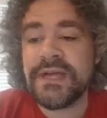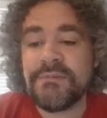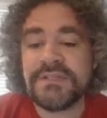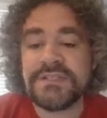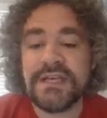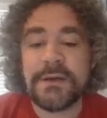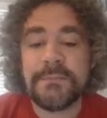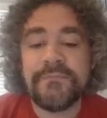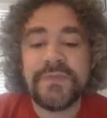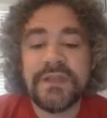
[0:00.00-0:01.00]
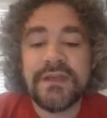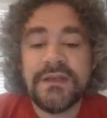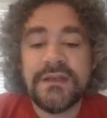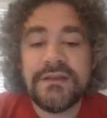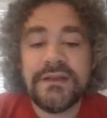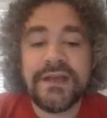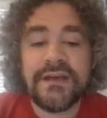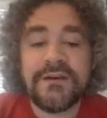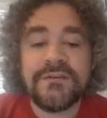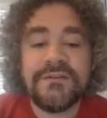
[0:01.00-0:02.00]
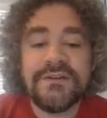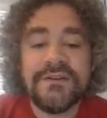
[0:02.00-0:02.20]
what happens now. Now